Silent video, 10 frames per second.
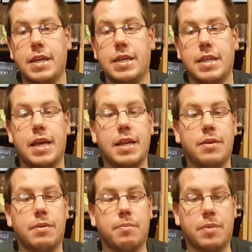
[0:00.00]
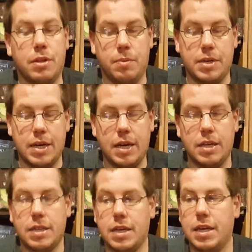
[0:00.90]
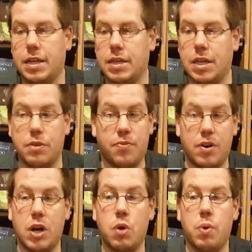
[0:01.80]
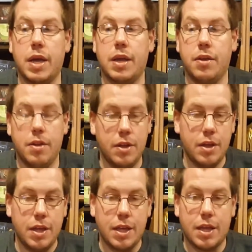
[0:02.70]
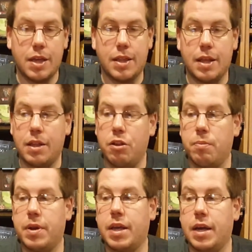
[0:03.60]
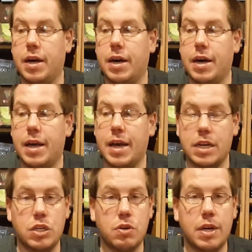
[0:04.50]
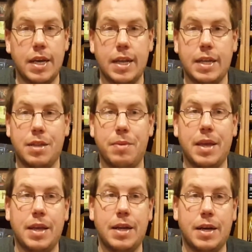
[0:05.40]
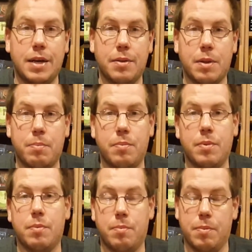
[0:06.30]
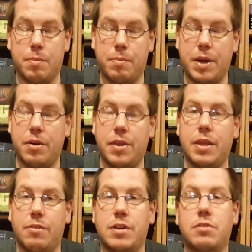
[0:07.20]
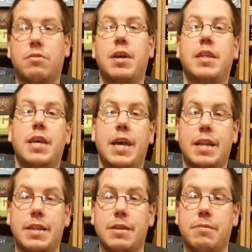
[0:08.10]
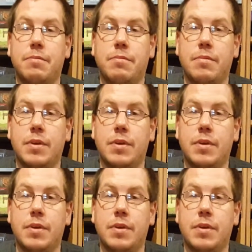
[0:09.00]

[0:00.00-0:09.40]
like I say, just that little bit challenging, and it's very quick. Got that little bit of extra in it to make it better than the original Crazy Eights.